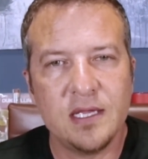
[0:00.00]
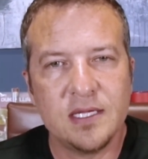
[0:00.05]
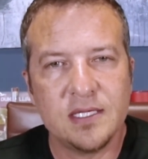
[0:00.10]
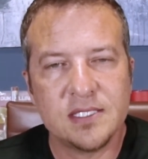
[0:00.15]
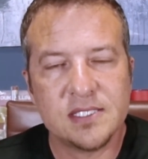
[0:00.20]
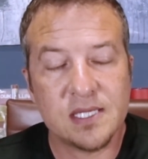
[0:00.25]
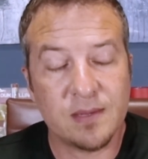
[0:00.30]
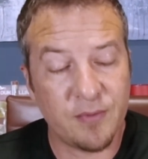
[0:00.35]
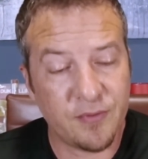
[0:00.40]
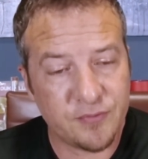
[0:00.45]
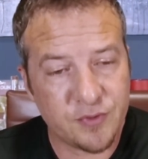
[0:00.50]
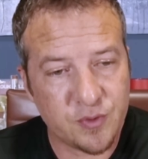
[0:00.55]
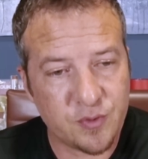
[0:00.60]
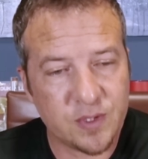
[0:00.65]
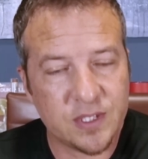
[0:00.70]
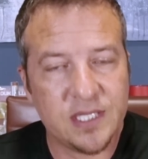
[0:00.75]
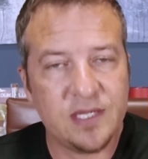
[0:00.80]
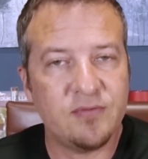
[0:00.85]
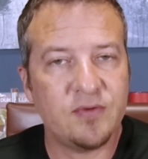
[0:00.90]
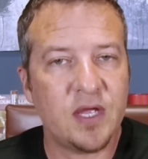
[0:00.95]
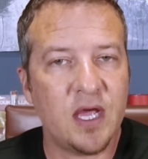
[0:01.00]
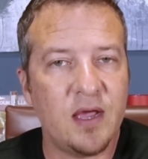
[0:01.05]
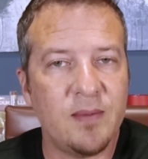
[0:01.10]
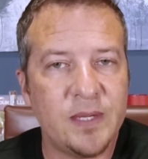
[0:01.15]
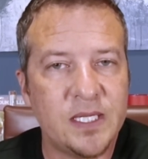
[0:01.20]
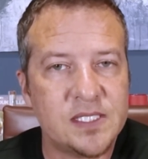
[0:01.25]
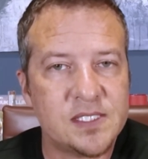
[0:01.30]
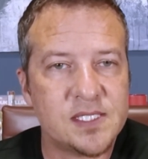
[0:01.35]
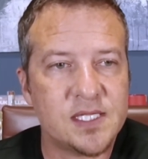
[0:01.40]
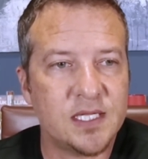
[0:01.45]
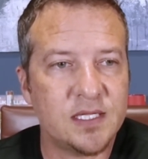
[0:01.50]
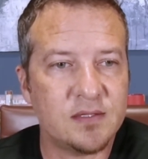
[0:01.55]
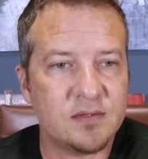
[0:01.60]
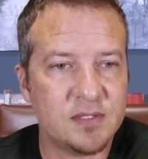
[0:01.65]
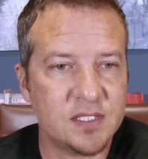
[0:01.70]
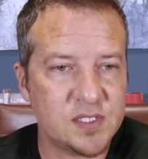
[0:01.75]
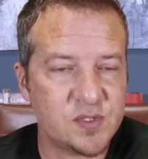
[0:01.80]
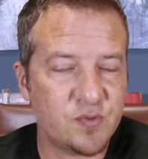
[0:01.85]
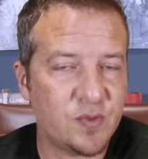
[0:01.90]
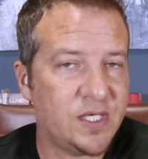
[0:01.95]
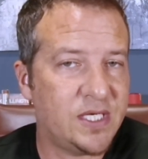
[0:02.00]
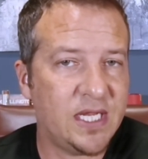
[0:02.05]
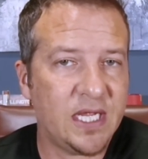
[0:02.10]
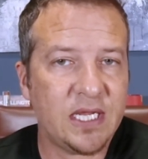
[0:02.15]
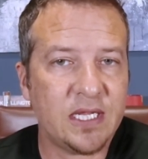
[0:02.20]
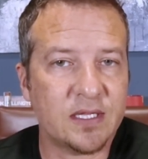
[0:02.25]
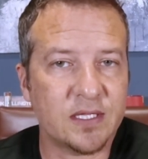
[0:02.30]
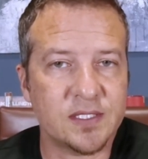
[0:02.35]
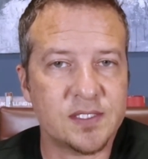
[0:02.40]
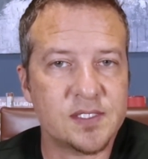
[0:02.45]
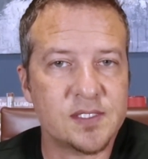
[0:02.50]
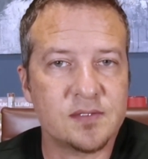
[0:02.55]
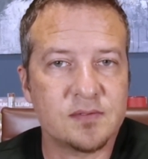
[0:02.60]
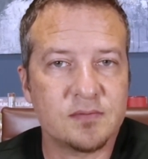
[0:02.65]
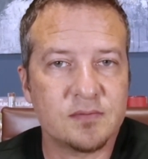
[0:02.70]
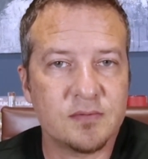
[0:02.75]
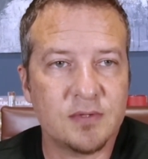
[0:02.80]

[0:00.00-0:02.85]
Some of you will leave comments that this is ridiculous.